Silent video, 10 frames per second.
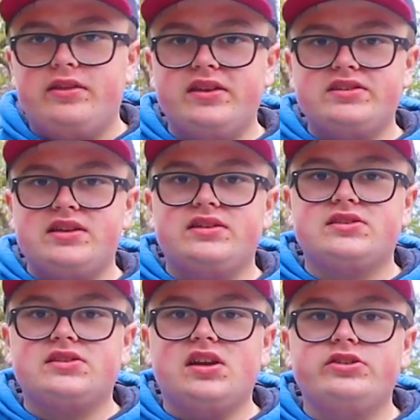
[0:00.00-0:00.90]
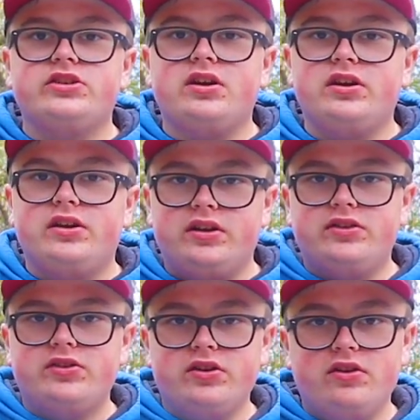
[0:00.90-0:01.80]
This is such a
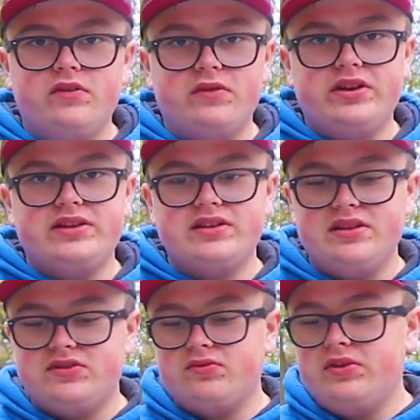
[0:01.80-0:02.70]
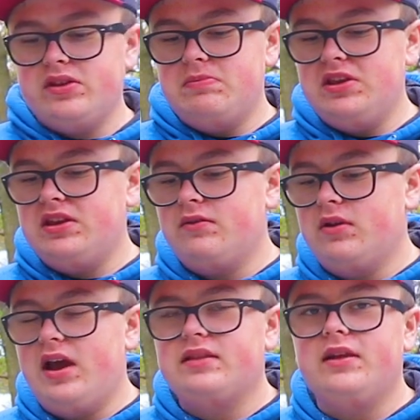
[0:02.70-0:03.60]
good turnover disc, this really beat in
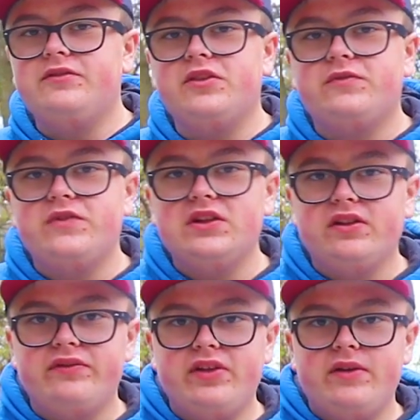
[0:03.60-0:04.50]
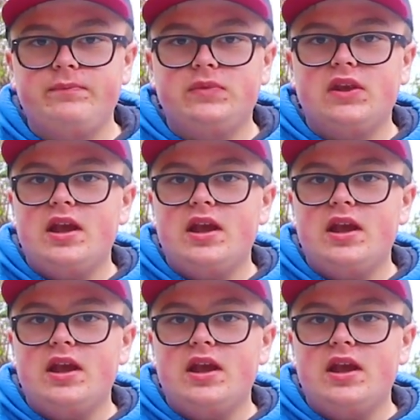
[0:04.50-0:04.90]
one. I love the feel of them,